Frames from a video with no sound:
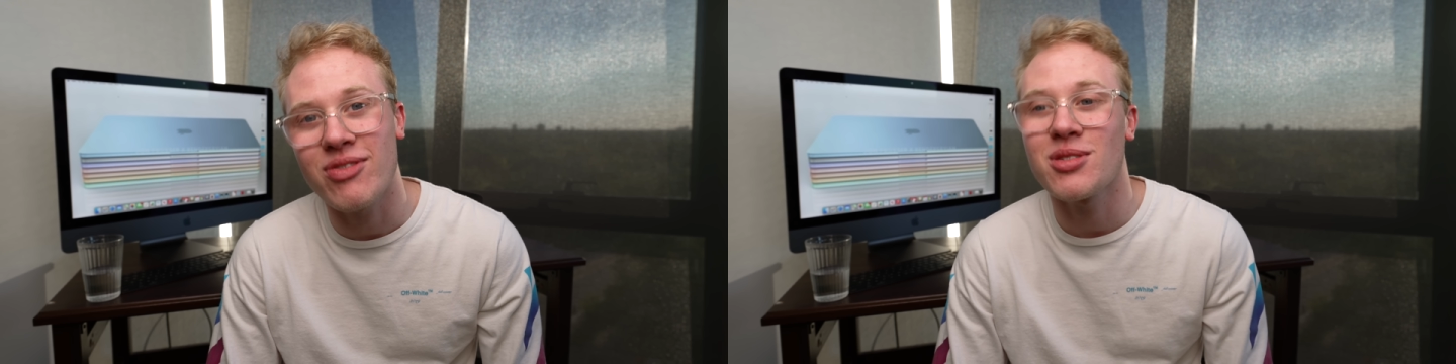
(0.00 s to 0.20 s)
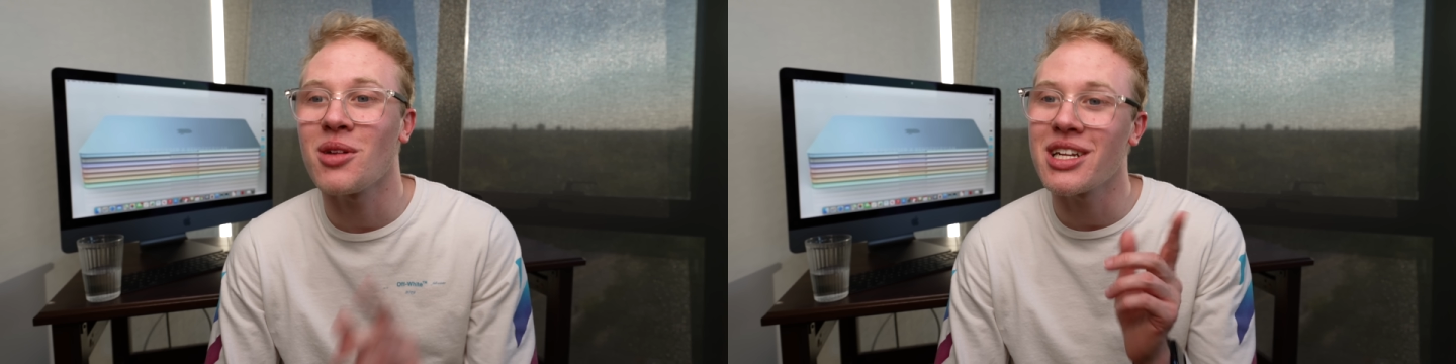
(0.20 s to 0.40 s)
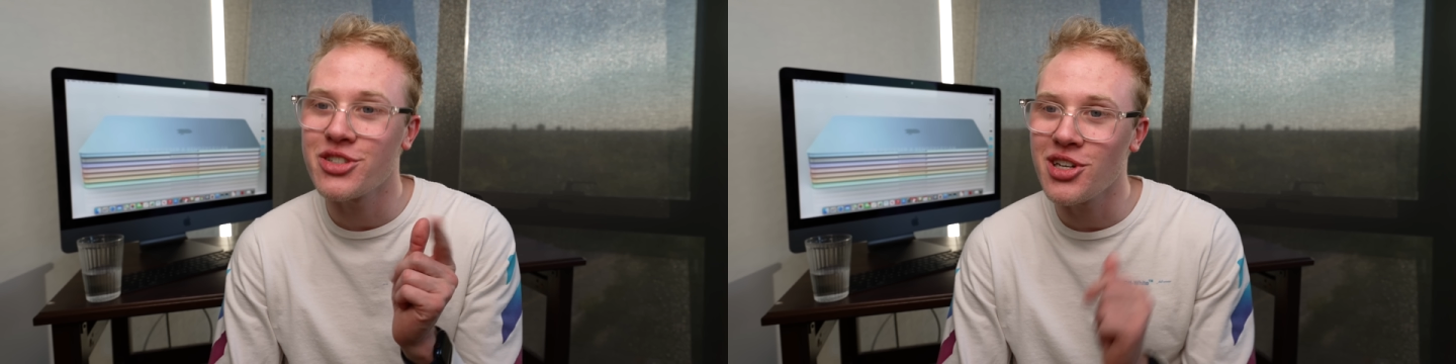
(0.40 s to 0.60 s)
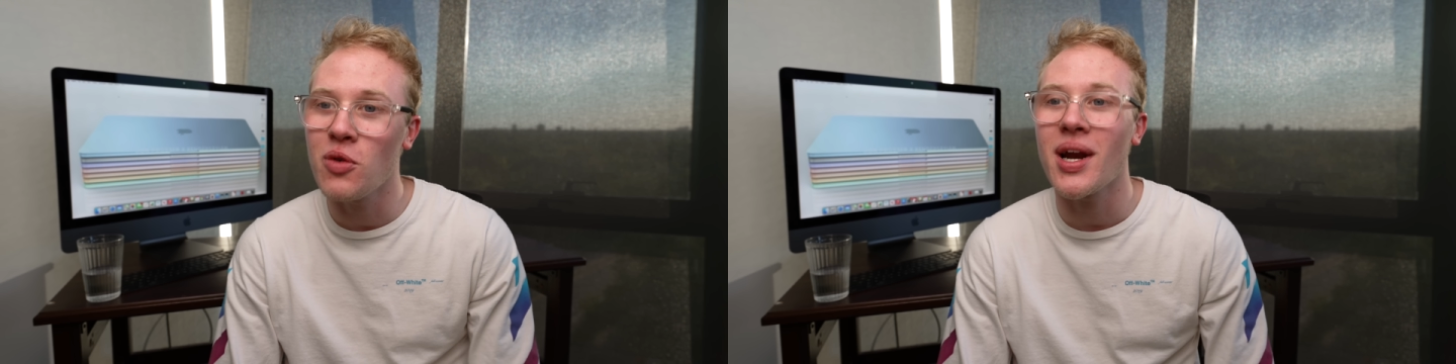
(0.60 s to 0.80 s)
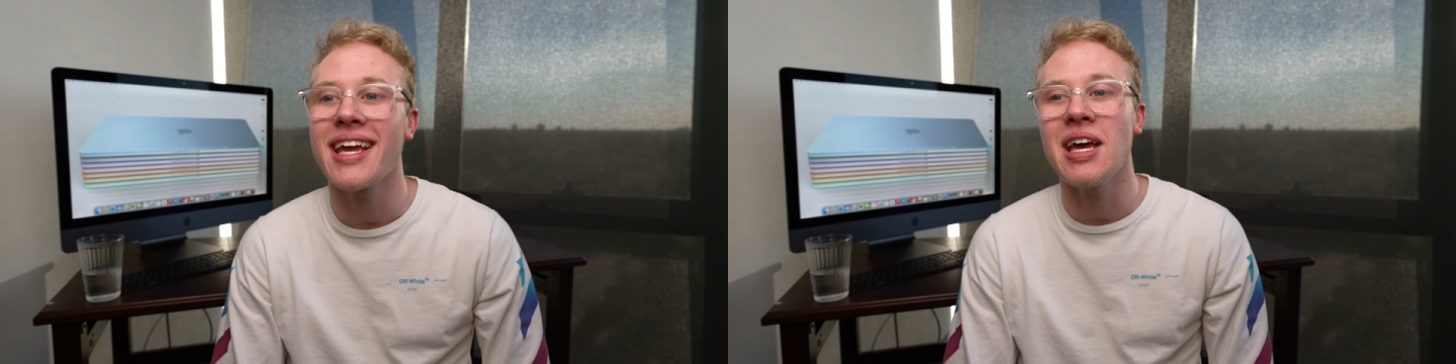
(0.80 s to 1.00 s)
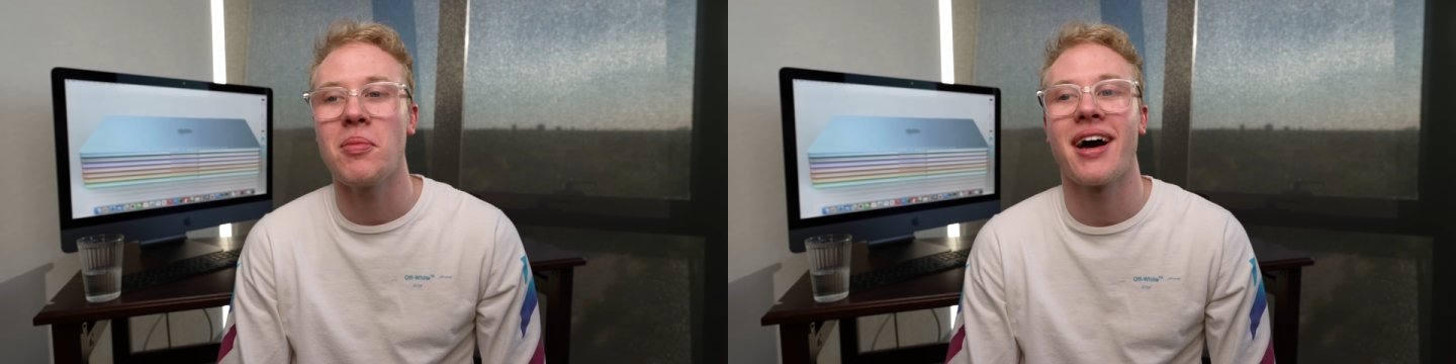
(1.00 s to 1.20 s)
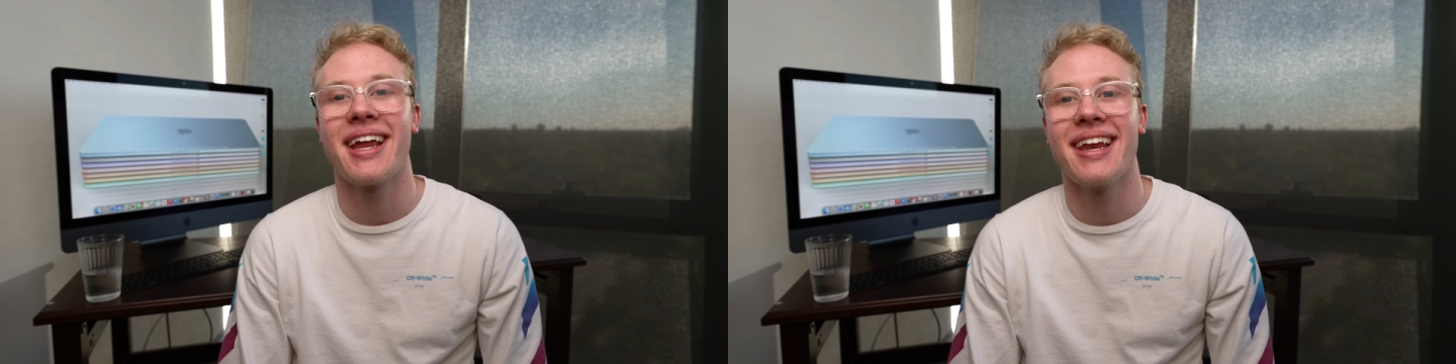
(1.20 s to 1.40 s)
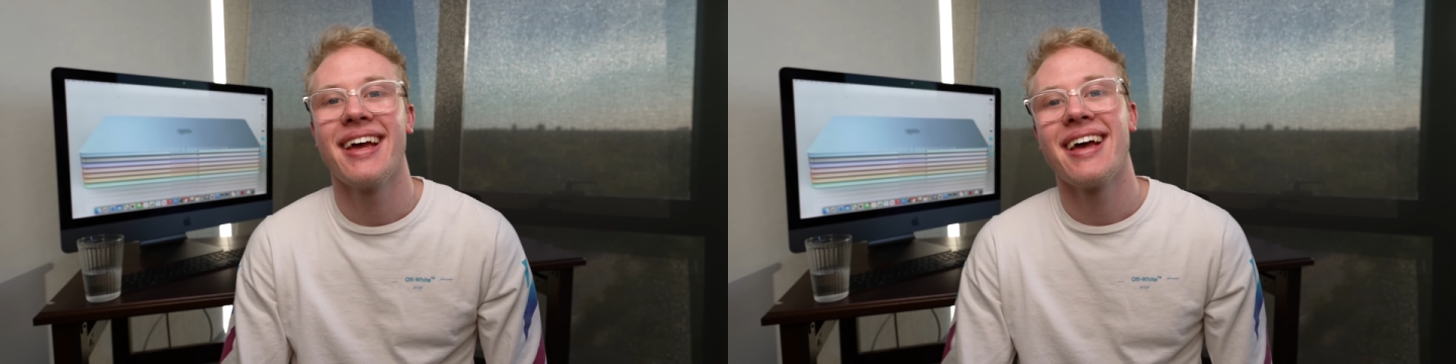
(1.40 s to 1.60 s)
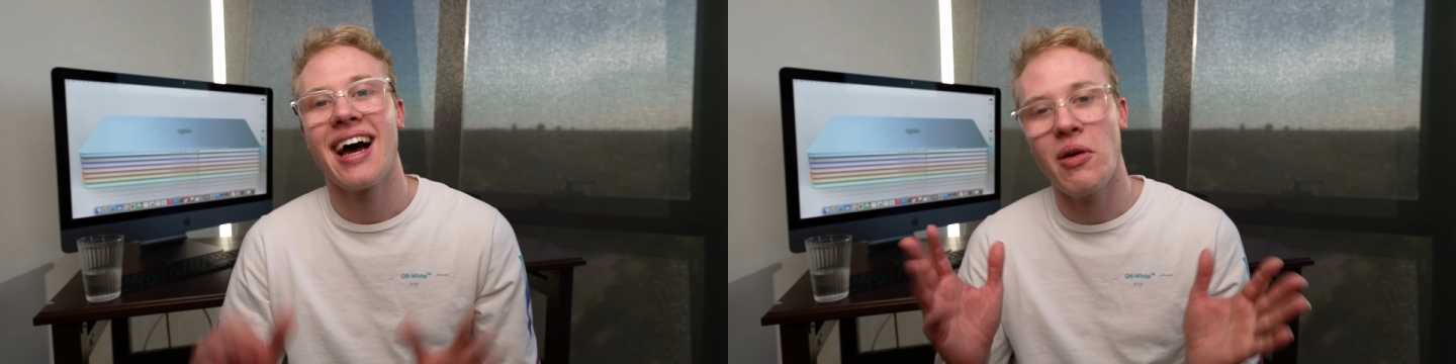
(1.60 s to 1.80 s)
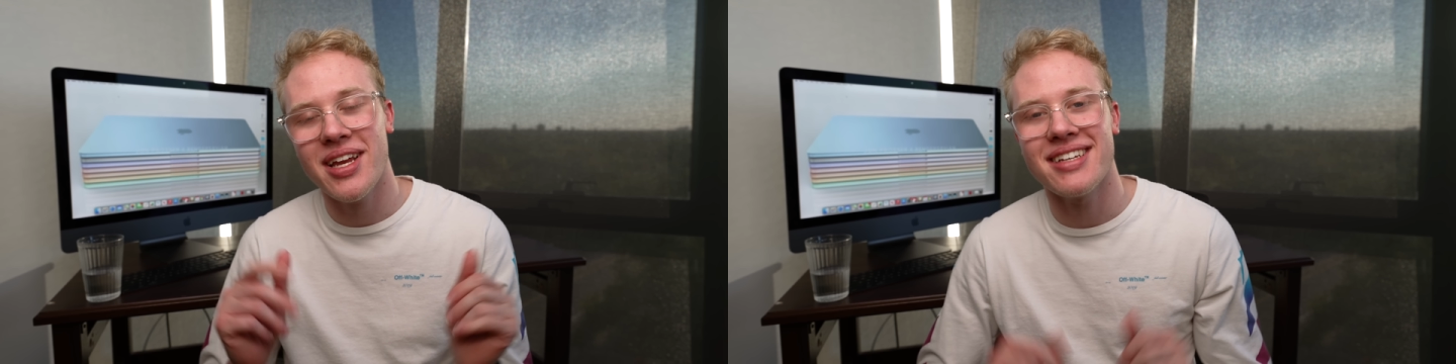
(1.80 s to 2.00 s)
so I'll let you know when I get mine
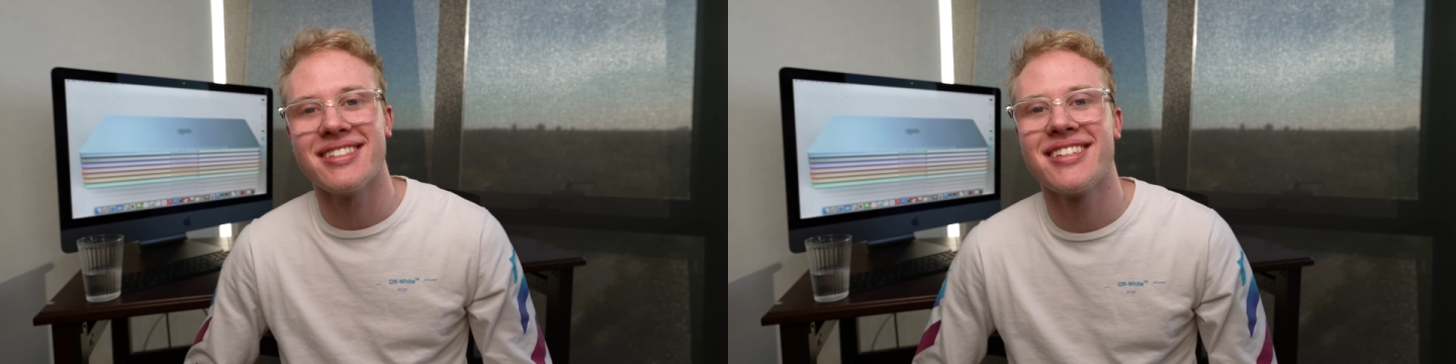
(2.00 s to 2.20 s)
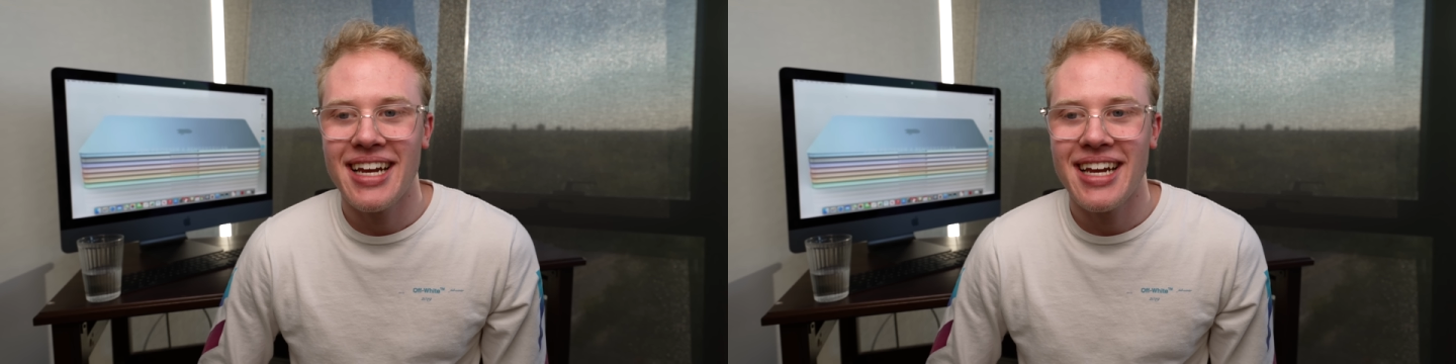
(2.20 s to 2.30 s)
how it is